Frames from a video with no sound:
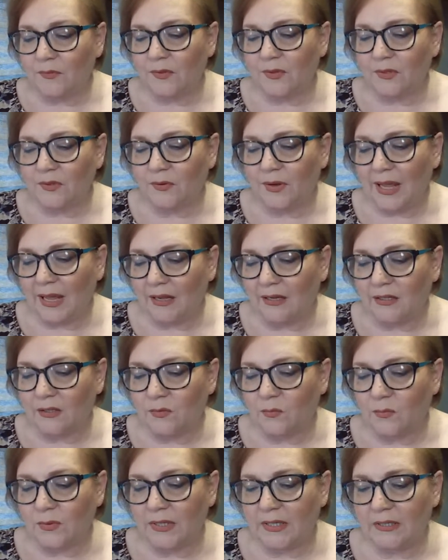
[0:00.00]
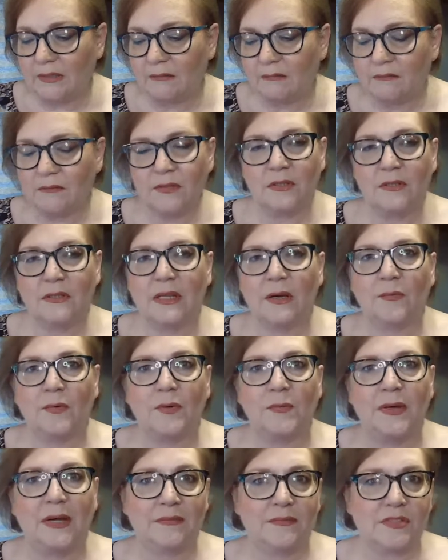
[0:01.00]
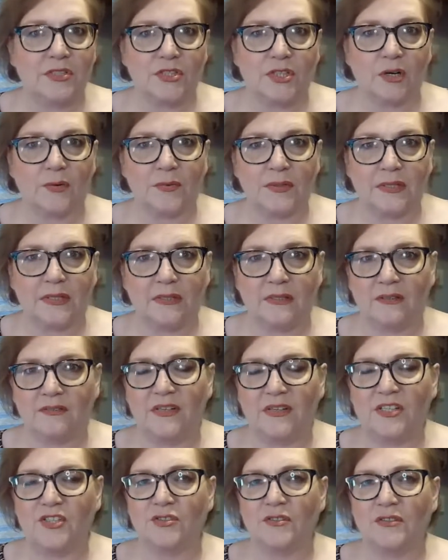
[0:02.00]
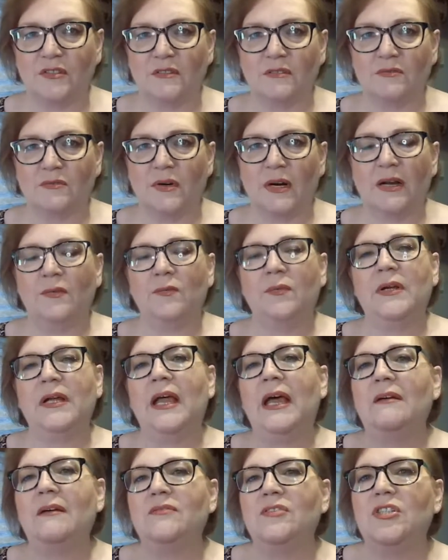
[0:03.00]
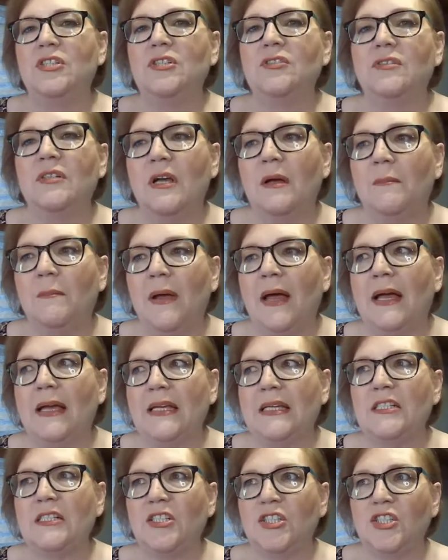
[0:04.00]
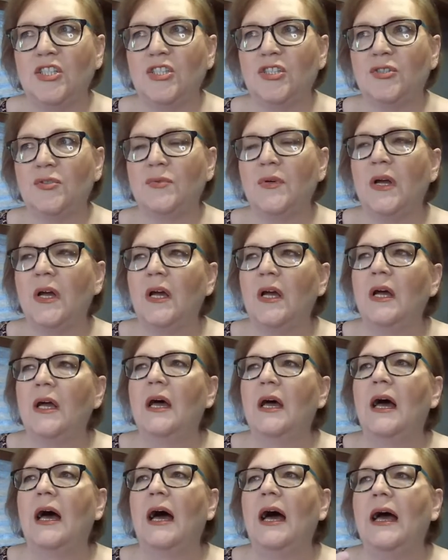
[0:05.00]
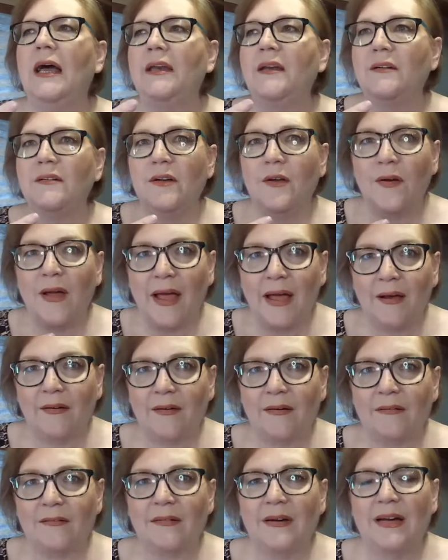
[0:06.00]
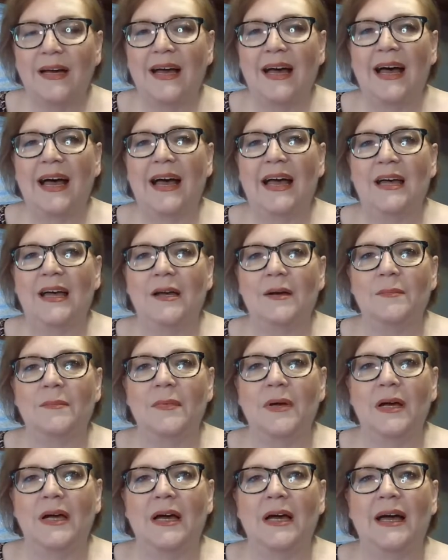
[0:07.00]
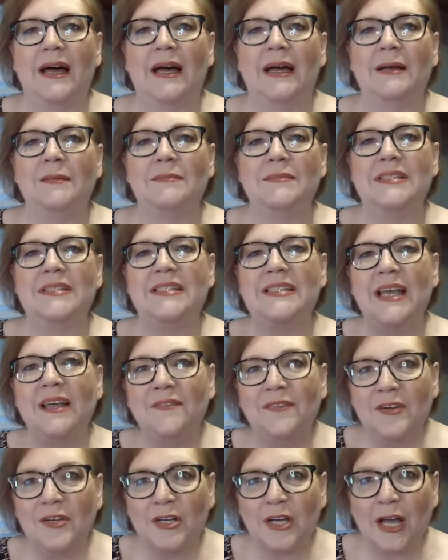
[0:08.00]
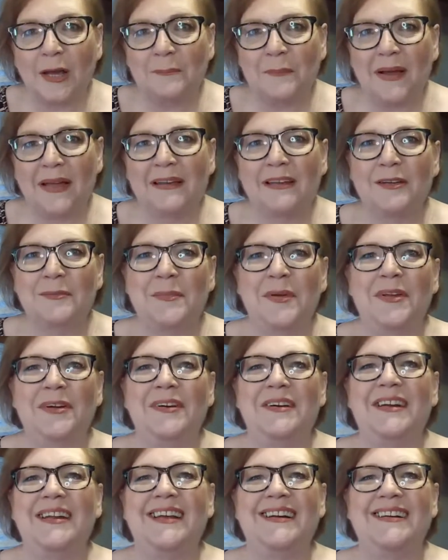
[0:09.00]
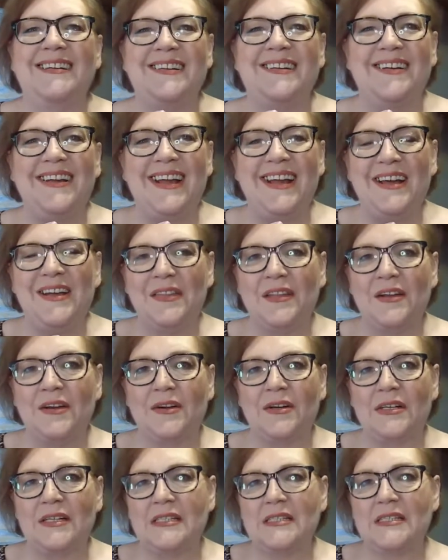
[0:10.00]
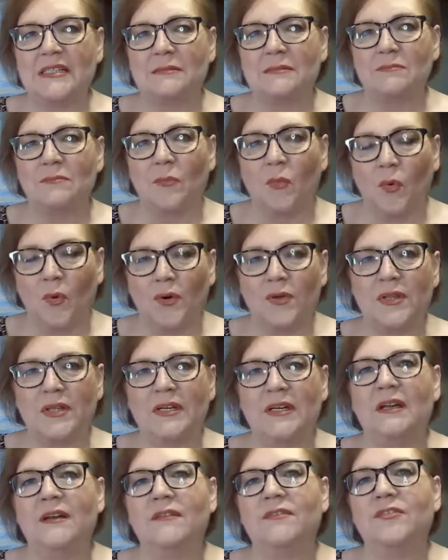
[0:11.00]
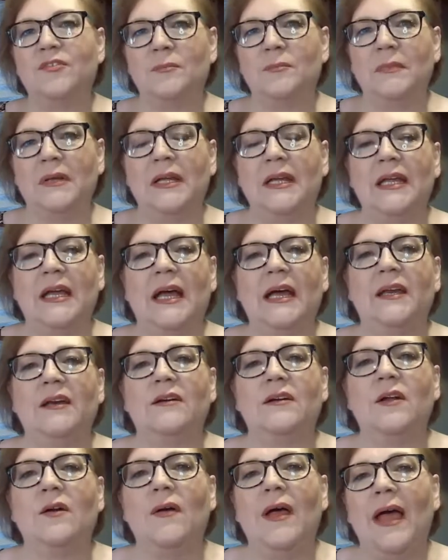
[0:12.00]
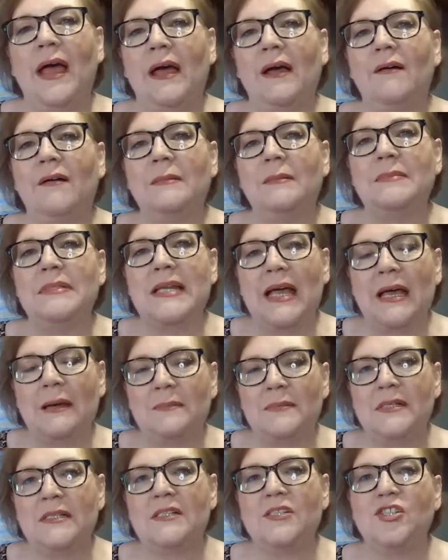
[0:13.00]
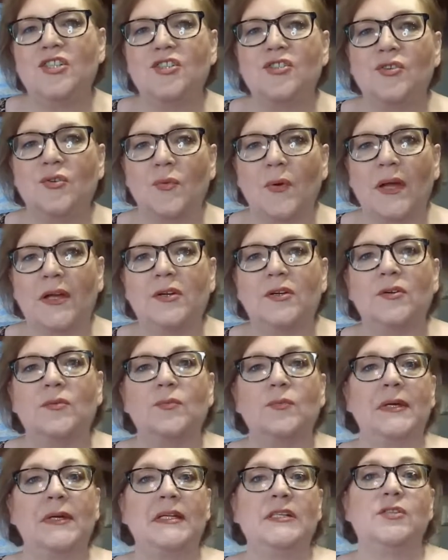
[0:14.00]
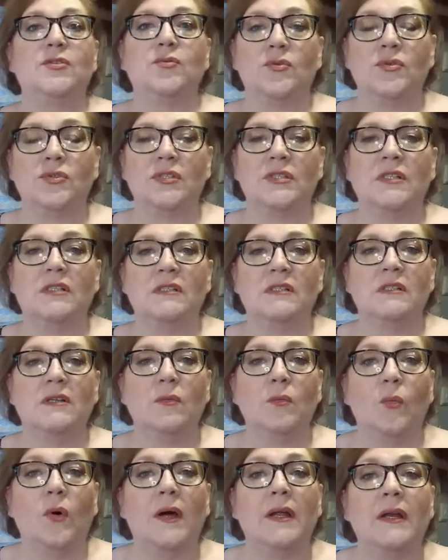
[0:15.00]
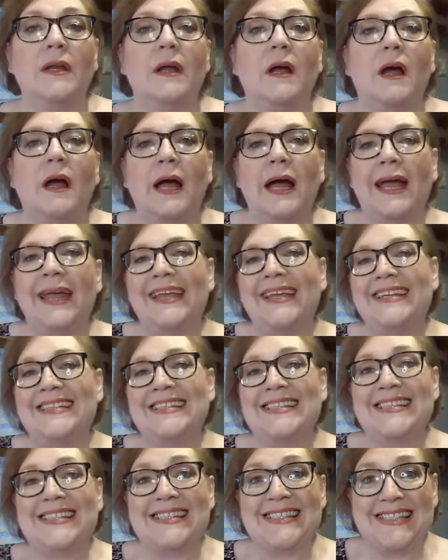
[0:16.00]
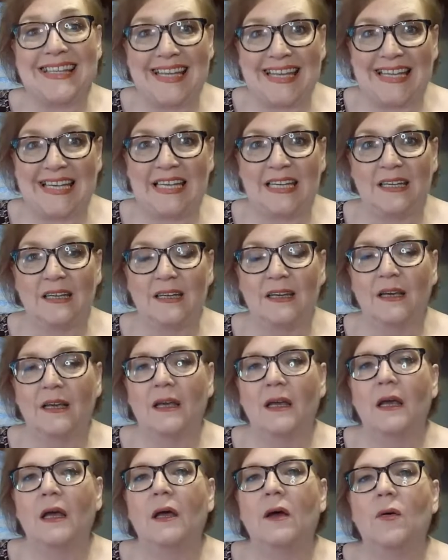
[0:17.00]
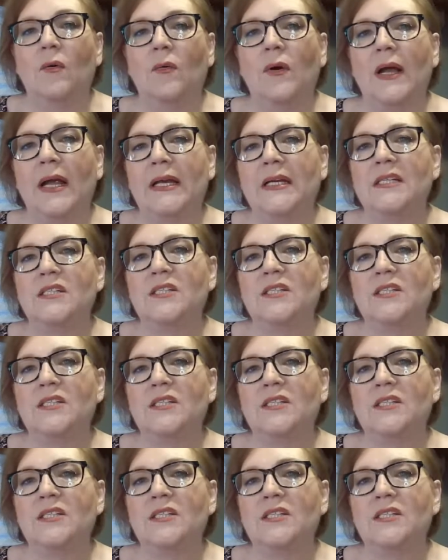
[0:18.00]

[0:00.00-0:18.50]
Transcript: You know, how can we do that? Well, we have to start with the individual, right? We have to come back into, I don't know how um, I'm safe in my community. I don't know how there is more than enough for me. I don't know how I'm tapped into greater resources than what I can see right?